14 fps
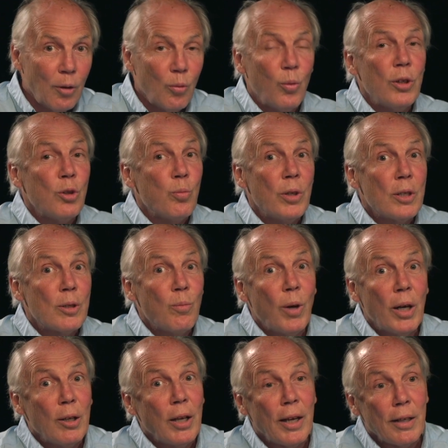and which bits
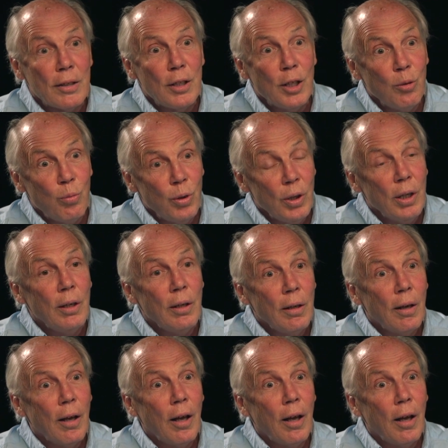might actually be